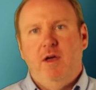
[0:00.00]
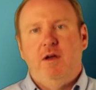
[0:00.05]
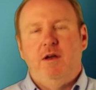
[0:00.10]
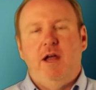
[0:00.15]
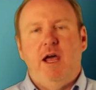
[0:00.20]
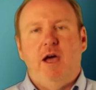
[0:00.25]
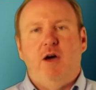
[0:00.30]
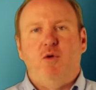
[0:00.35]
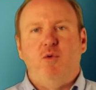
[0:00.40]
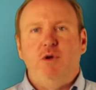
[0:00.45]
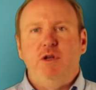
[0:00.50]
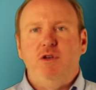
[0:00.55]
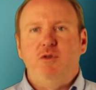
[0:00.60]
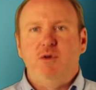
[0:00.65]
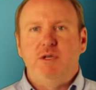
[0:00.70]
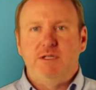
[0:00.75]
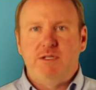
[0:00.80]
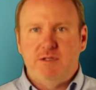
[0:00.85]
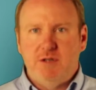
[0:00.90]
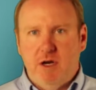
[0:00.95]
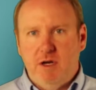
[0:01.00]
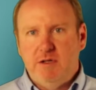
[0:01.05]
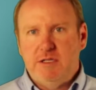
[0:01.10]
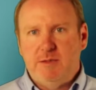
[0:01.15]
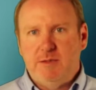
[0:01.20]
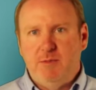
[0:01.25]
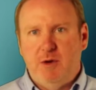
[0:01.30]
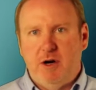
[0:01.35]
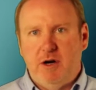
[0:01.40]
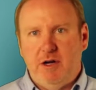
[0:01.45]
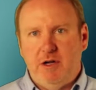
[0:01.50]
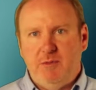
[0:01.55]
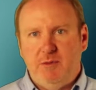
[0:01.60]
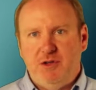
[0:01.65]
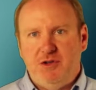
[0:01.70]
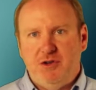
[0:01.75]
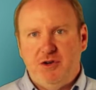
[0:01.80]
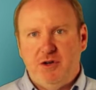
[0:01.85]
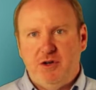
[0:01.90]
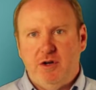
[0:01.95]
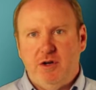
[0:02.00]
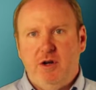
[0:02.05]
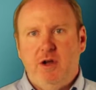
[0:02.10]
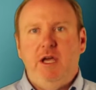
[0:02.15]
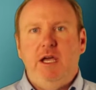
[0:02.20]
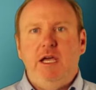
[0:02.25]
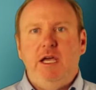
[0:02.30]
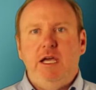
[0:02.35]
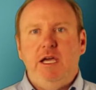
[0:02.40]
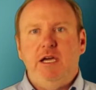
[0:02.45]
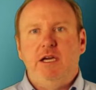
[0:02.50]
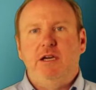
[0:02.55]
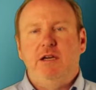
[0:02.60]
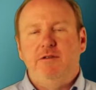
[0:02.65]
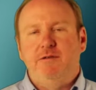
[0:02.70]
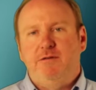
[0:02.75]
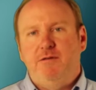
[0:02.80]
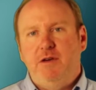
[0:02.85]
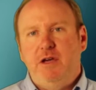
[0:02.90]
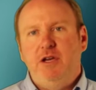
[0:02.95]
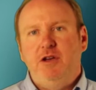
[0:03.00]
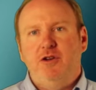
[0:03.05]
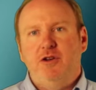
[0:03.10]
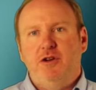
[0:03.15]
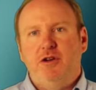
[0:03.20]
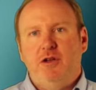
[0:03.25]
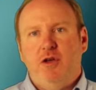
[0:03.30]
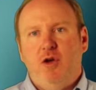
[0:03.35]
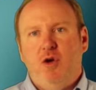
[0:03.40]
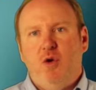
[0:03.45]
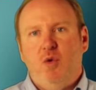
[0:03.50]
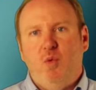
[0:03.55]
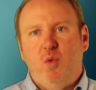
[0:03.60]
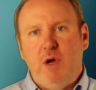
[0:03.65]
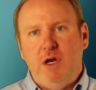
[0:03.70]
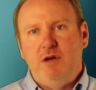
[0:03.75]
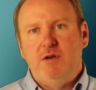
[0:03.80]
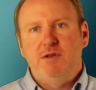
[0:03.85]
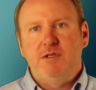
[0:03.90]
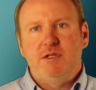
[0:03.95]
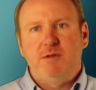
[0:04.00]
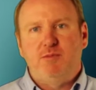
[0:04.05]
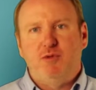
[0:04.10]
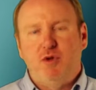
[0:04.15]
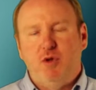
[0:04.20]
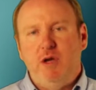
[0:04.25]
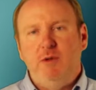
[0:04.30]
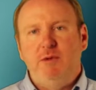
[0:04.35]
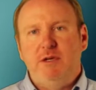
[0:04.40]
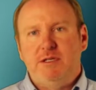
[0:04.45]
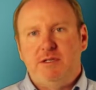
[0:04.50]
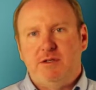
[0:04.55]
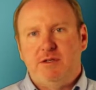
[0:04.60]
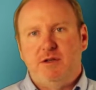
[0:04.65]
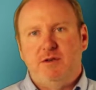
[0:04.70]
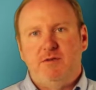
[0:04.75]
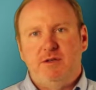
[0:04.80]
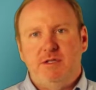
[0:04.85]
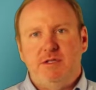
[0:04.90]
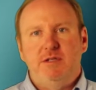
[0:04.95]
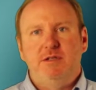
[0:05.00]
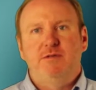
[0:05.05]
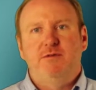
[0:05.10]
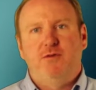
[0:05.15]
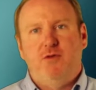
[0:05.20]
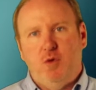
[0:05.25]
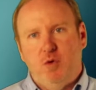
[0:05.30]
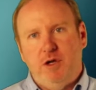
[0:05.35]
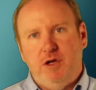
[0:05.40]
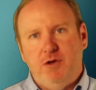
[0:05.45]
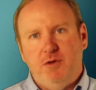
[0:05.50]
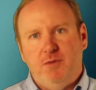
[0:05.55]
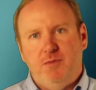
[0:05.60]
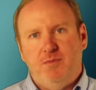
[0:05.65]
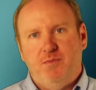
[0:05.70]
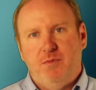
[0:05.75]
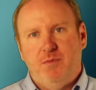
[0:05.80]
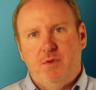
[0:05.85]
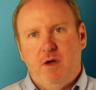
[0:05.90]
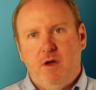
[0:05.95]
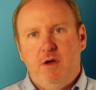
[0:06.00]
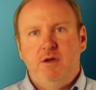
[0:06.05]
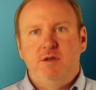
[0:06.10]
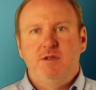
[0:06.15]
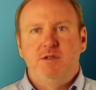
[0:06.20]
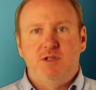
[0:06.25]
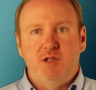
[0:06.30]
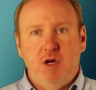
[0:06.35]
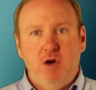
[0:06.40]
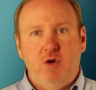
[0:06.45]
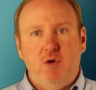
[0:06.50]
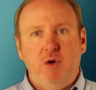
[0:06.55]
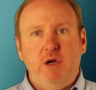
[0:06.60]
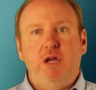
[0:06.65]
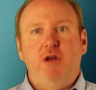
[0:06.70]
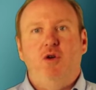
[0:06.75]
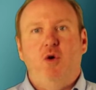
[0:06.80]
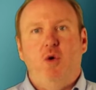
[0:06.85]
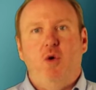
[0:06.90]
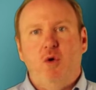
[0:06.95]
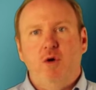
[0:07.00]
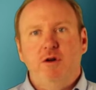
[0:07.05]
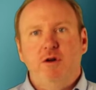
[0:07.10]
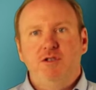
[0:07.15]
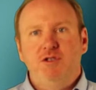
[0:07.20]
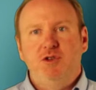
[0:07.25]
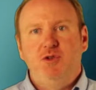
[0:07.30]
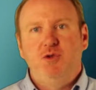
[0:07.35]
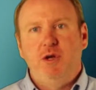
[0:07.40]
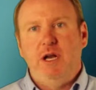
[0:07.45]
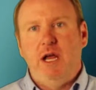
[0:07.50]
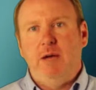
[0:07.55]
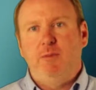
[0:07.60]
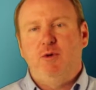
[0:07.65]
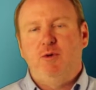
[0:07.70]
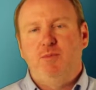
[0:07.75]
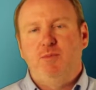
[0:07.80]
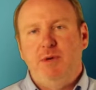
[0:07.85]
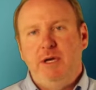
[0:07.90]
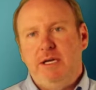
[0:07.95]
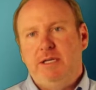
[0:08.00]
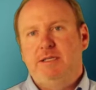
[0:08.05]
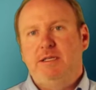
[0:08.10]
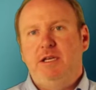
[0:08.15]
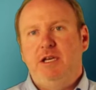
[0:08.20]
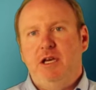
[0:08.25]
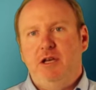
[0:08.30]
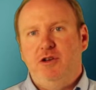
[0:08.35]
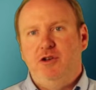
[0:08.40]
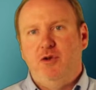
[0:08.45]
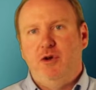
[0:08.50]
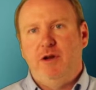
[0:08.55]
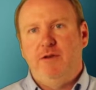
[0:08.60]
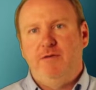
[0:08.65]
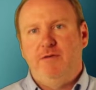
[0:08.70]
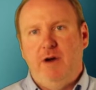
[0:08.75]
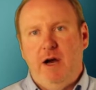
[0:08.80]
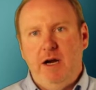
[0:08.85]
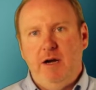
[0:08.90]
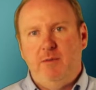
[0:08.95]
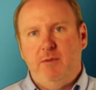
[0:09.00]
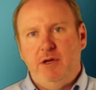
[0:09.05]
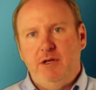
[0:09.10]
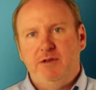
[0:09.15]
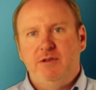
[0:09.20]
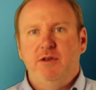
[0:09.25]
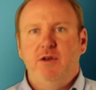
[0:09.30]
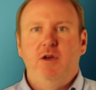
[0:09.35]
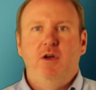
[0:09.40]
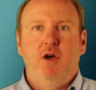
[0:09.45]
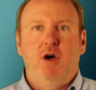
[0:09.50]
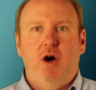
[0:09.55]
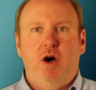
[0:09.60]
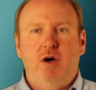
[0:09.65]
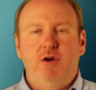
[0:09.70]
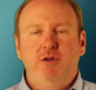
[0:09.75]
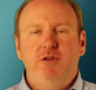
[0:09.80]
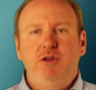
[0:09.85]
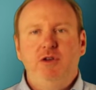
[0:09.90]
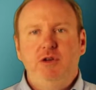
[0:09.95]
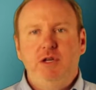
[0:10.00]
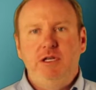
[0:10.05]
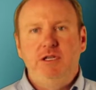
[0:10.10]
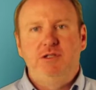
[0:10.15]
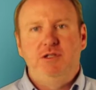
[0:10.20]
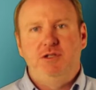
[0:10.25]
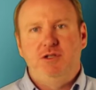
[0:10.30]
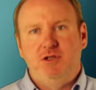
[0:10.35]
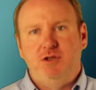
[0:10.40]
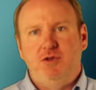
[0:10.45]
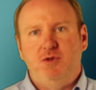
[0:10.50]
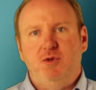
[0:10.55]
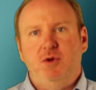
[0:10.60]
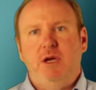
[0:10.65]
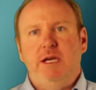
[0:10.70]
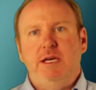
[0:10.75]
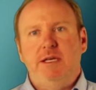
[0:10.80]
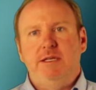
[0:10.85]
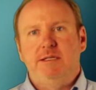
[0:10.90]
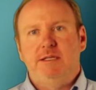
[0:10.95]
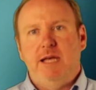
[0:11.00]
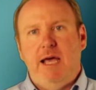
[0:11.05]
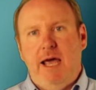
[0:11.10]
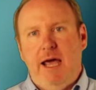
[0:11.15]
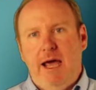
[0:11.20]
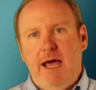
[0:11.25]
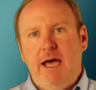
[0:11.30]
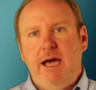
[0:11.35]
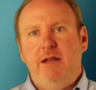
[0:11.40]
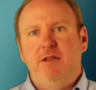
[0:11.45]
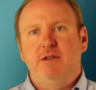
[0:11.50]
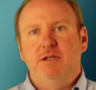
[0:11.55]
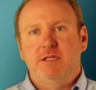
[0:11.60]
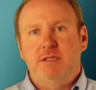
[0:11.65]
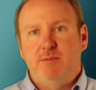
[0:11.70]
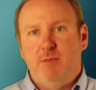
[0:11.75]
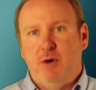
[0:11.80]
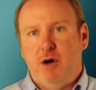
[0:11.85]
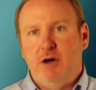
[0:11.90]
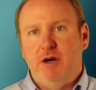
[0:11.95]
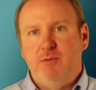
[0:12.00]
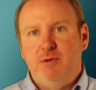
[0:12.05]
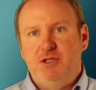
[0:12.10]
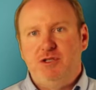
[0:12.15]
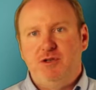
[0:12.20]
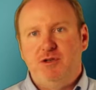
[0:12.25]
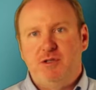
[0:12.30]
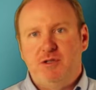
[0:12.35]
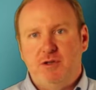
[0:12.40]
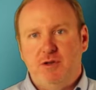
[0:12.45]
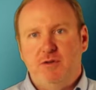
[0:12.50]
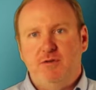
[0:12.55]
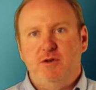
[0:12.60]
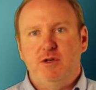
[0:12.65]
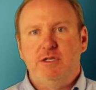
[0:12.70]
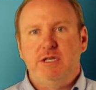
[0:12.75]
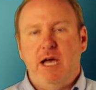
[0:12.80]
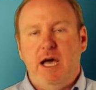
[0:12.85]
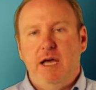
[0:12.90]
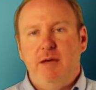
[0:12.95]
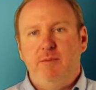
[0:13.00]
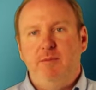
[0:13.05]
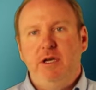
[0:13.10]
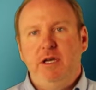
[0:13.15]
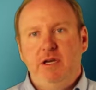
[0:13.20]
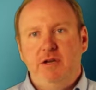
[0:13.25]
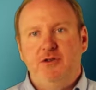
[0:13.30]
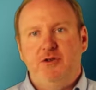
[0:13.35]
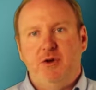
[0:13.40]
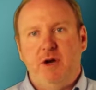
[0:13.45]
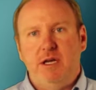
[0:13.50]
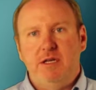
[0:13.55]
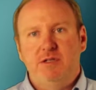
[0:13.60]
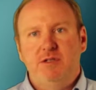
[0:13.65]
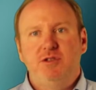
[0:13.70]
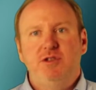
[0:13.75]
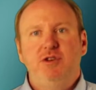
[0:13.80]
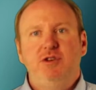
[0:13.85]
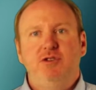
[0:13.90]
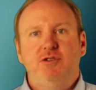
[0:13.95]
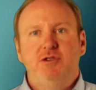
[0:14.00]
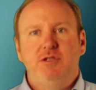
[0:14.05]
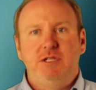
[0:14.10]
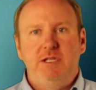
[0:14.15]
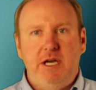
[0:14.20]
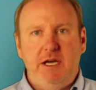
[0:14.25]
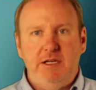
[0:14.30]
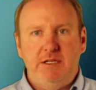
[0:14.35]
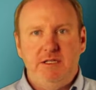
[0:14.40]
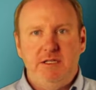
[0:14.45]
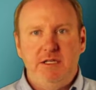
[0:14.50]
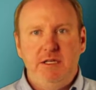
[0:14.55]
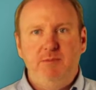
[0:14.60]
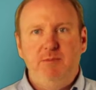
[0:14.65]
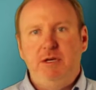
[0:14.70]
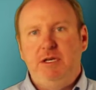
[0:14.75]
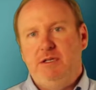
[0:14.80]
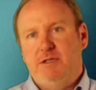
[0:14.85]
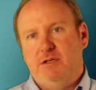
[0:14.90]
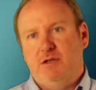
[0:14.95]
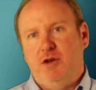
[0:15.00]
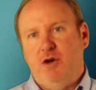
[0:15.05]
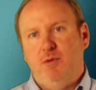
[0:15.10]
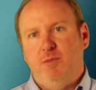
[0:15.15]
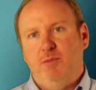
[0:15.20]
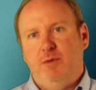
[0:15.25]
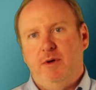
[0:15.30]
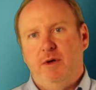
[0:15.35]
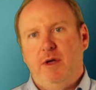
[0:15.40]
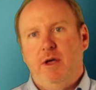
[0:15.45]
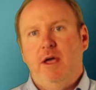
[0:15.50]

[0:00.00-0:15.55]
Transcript: Now, when you installed Smart Imager, it configured Windows deployment services for you. So, in order to enable PXE in your environment, all you need to do is add the Smart Imager server's IP address to your DHCP scope,